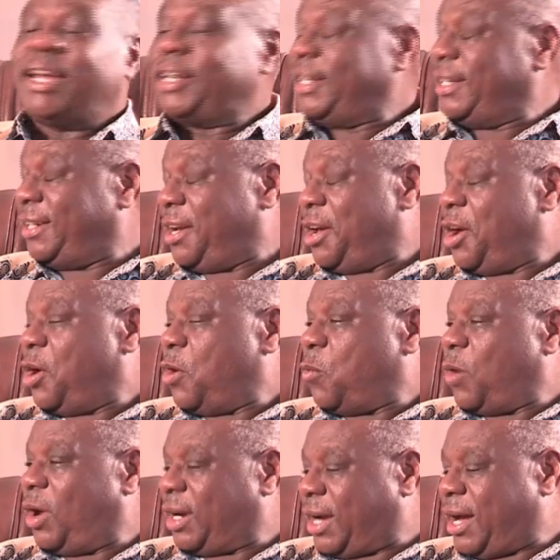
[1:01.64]
Irene,
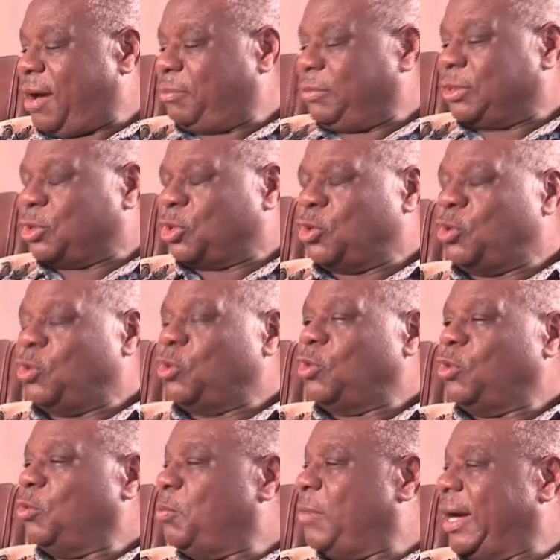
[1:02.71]
welcome
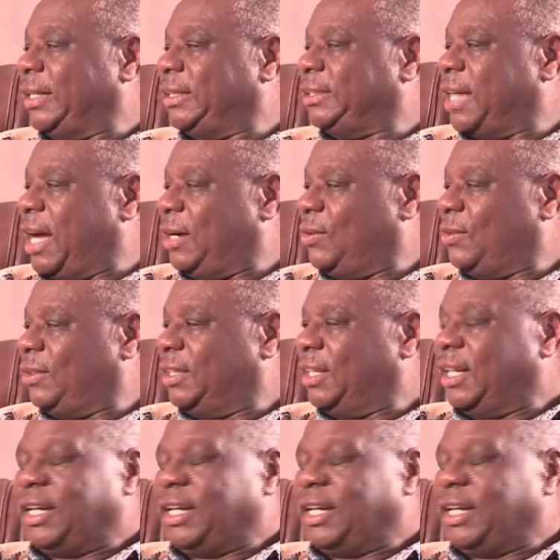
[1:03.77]
to my channel.